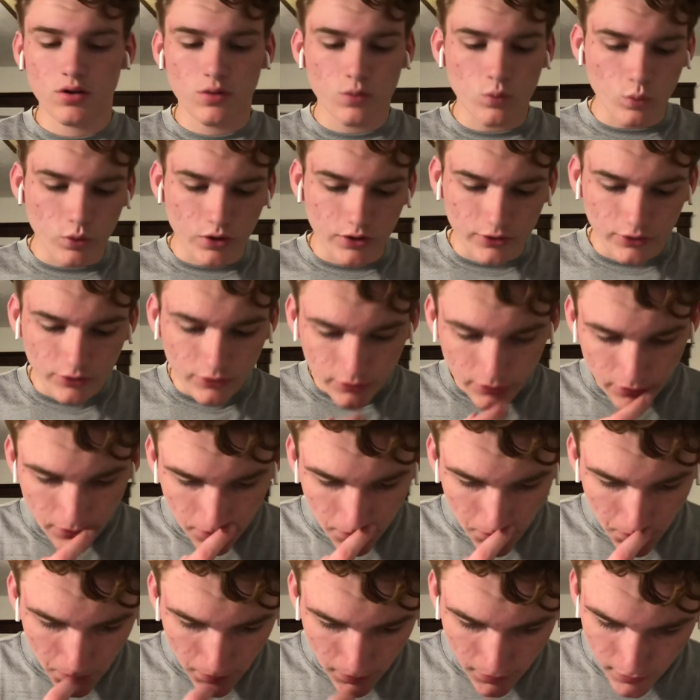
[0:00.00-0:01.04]
was,
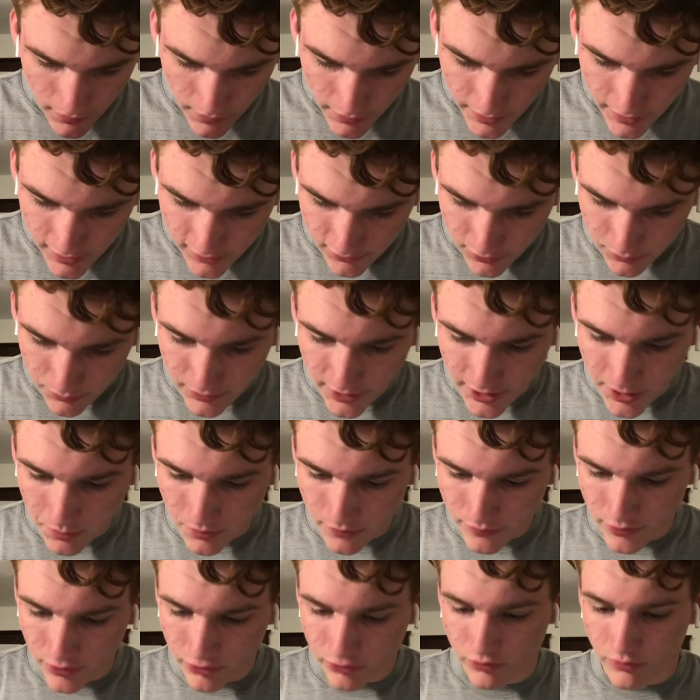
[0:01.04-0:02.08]
is sustainable
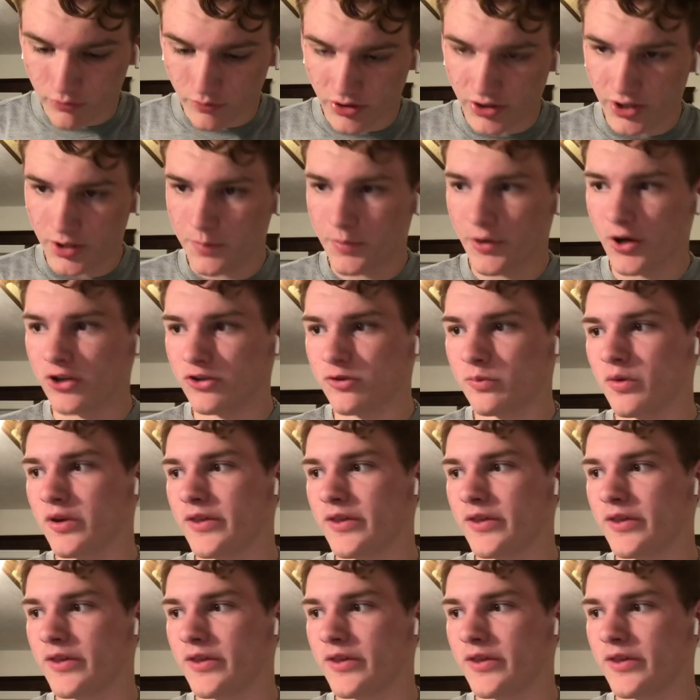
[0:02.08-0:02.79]
fishing really impossible?